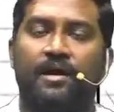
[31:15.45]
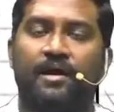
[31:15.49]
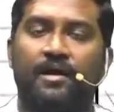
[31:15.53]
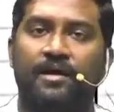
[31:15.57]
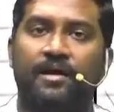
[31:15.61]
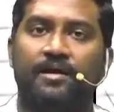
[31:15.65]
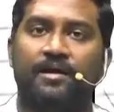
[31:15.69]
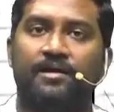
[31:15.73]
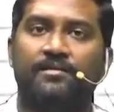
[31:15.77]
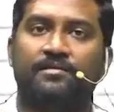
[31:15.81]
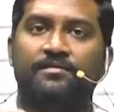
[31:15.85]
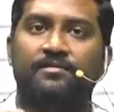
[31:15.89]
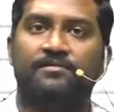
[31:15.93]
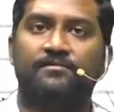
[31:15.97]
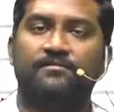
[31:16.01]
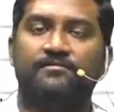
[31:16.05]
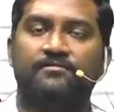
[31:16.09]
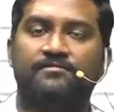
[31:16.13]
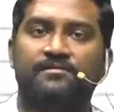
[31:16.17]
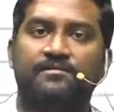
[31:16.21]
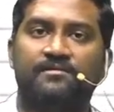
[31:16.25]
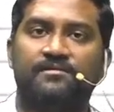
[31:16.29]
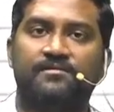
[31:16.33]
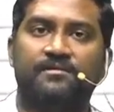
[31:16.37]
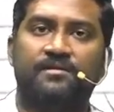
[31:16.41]
Again,
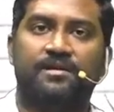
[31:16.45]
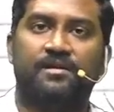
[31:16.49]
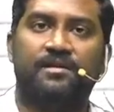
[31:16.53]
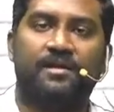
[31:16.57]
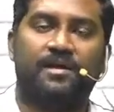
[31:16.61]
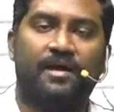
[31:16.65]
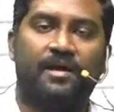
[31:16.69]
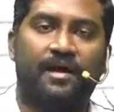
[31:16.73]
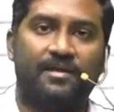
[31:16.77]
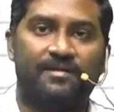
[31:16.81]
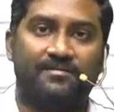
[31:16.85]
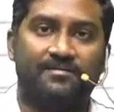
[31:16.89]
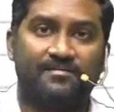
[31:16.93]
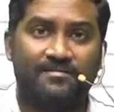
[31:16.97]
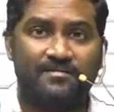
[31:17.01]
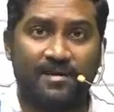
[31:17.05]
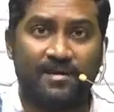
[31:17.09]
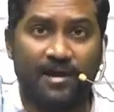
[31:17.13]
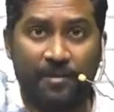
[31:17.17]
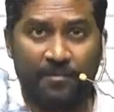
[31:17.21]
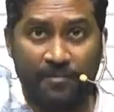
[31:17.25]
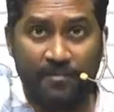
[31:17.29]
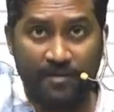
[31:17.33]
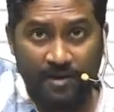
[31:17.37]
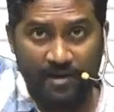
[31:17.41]
this is an
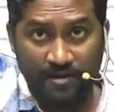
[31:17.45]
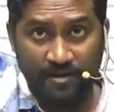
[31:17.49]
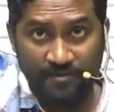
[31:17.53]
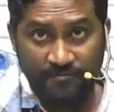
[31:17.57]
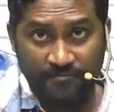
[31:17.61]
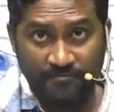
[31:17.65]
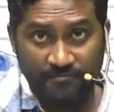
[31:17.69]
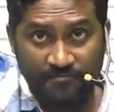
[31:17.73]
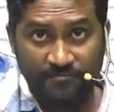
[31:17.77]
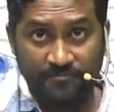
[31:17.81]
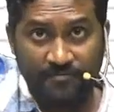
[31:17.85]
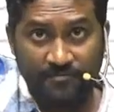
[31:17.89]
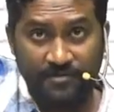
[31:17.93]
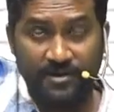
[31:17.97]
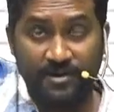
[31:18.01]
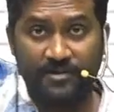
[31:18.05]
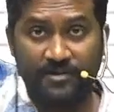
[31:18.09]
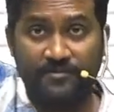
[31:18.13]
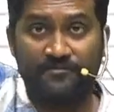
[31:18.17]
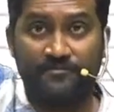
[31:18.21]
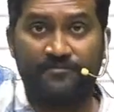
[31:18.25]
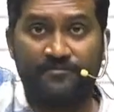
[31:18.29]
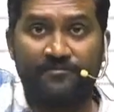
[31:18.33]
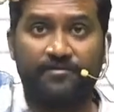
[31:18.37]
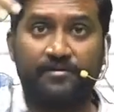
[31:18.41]
examiner's
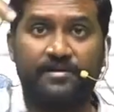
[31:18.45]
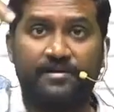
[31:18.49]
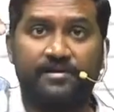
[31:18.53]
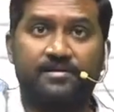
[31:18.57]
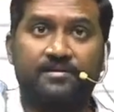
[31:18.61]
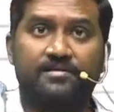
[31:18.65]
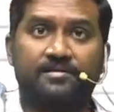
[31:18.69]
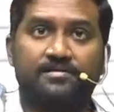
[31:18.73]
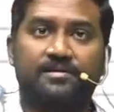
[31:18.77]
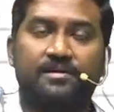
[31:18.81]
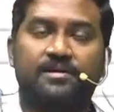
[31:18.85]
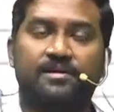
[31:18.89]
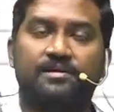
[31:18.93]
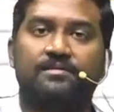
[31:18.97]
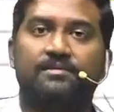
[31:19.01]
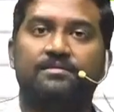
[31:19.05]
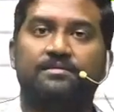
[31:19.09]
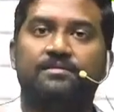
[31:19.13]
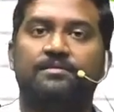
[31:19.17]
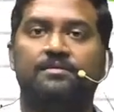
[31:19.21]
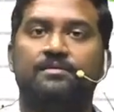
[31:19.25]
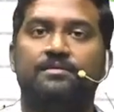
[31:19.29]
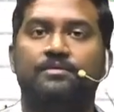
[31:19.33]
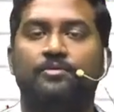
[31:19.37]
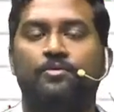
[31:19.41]

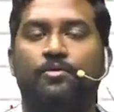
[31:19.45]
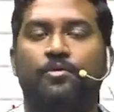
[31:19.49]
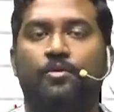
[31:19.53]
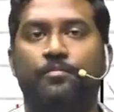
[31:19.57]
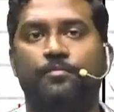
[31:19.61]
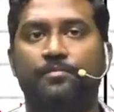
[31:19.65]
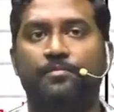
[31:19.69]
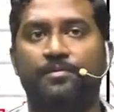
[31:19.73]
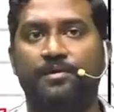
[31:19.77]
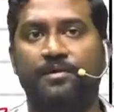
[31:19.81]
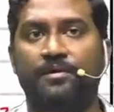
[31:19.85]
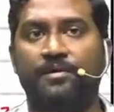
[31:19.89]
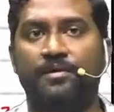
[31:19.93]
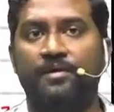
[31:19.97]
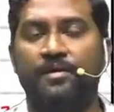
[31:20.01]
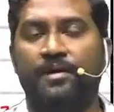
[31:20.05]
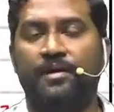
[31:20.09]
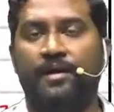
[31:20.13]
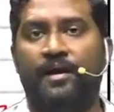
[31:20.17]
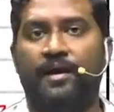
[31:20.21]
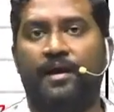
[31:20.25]
favorite topic.